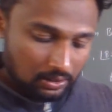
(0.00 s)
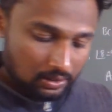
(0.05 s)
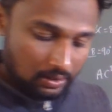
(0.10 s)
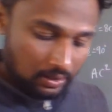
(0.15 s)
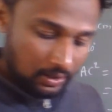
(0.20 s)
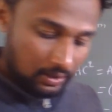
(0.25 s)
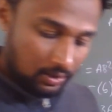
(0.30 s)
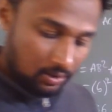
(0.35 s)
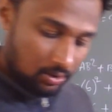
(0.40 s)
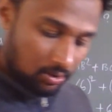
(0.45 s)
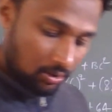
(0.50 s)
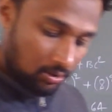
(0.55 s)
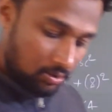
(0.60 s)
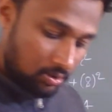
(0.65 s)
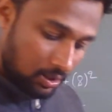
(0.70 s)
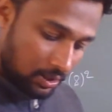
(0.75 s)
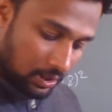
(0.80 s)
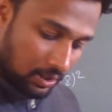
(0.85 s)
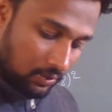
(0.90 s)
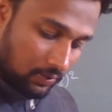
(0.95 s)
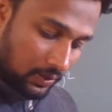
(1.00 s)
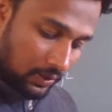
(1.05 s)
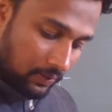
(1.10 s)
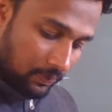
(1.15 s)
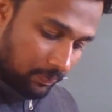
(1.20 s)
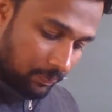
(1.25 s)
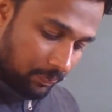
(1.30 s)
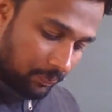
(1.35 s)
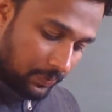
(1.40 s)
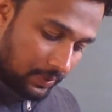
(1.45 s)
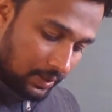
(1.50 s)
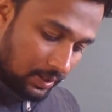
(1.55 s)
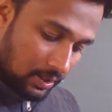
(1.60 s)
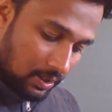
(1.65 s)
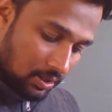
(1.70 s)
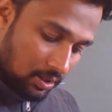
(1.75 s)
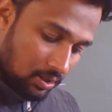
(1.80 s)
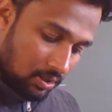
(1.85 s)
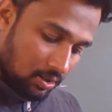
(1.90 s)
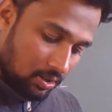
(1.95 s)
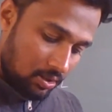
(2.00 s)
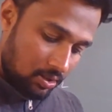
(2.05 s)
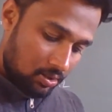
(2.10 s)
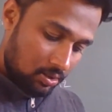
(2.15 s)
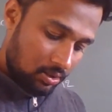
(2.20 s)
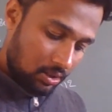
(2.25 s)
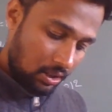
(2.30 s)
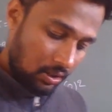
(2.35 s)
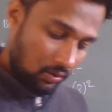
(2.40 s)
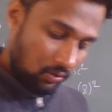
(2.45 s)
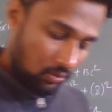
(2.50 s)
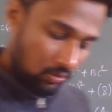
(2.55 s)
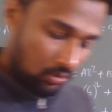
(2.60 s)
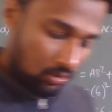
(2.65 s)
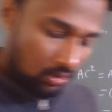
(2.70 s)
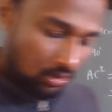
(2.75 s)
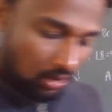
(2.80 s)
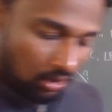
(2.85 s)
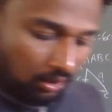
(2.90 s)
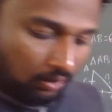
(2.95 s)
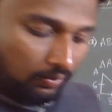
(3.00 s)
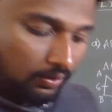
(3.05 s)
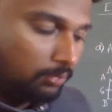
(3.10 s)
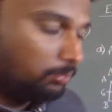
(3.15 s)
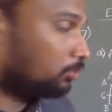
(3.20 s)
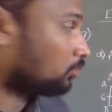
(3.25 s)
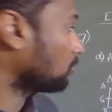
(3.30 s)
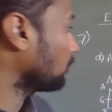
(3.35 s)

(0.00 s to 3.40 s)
Try to solve second one. So now I will move